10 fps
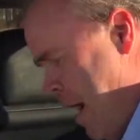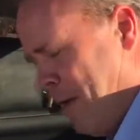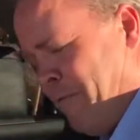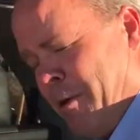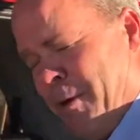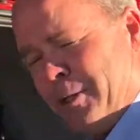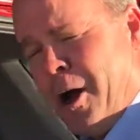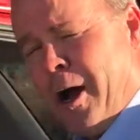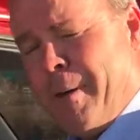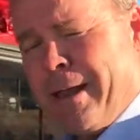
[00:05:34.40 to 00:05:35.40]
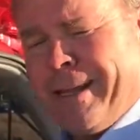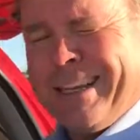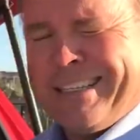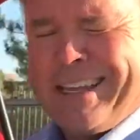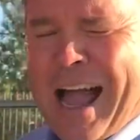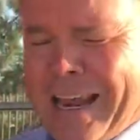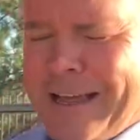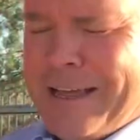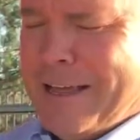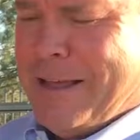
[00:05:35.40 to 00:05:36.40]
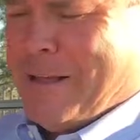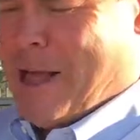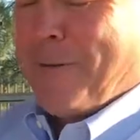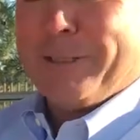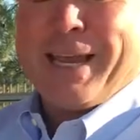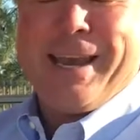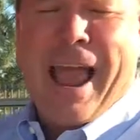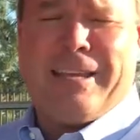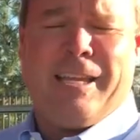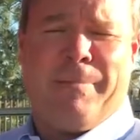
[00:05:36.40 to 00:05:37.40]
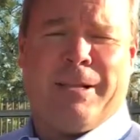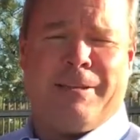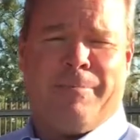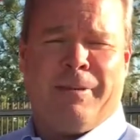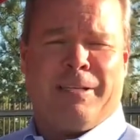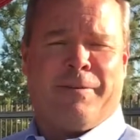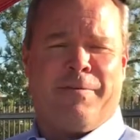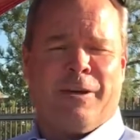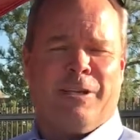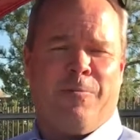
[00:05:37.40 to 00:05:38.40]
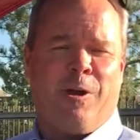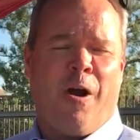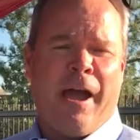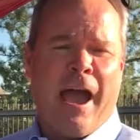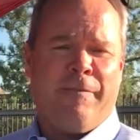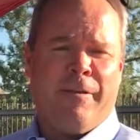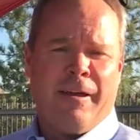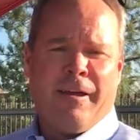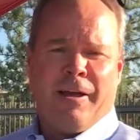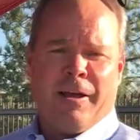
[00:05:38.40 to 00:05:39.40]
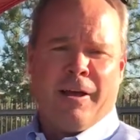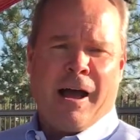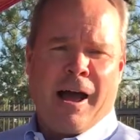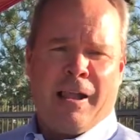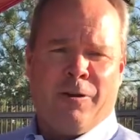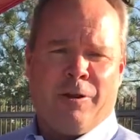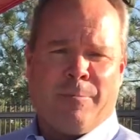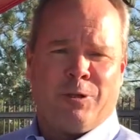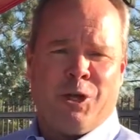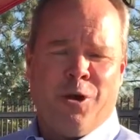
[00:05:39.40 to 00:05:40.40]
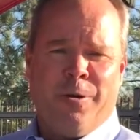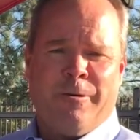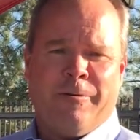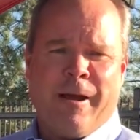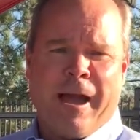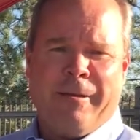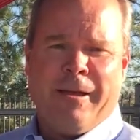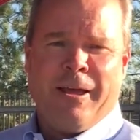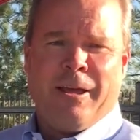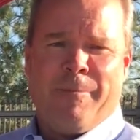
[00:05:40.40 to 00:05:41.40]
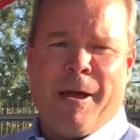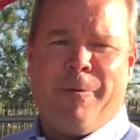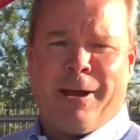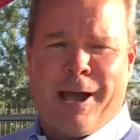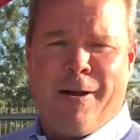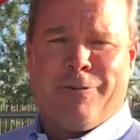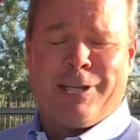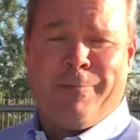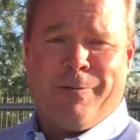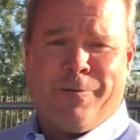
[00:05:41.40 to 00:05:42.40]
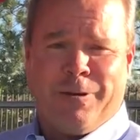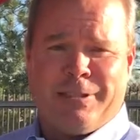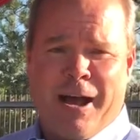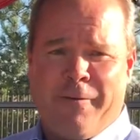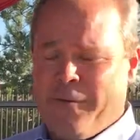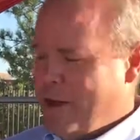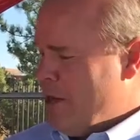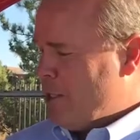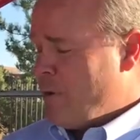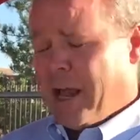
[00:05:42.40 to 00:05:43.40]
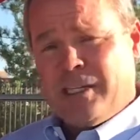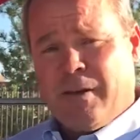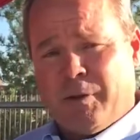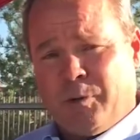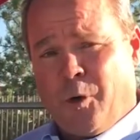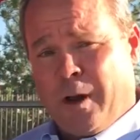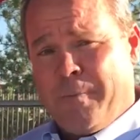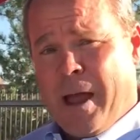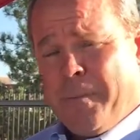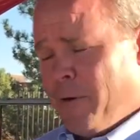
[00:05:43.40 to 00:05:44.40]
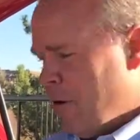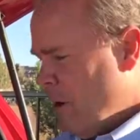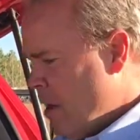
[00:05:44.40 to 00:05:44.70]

don't really want to talk about it because it's kind of, I don't want to say nasty, but it's a function that we all have. A little number 2, right? You may want to cover something for yourself. So I actually have some toilet paper.